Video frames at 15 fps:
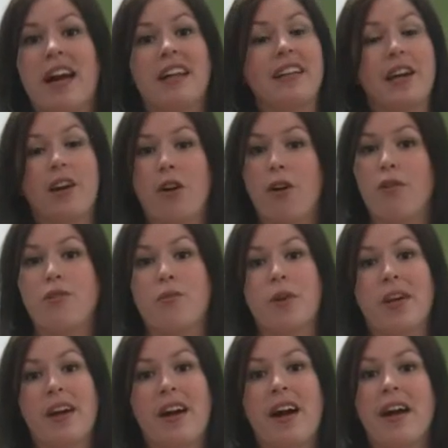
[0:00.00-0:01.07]
I like all
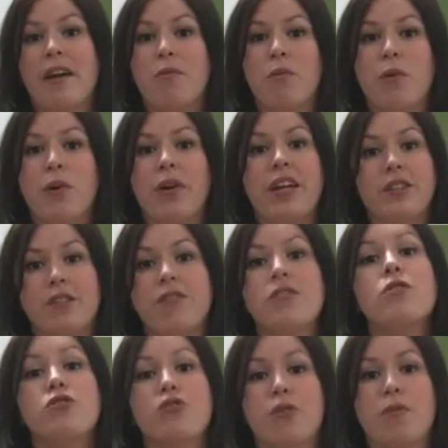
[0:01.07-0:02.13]
three. I will, in the
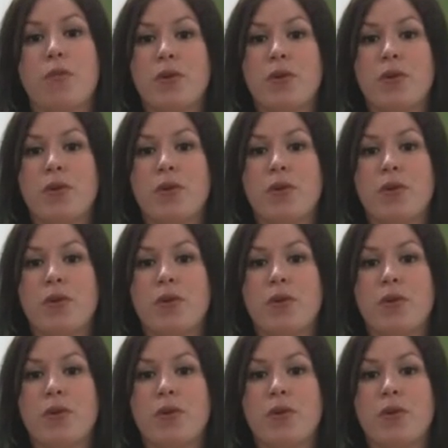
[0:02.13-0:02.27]
future,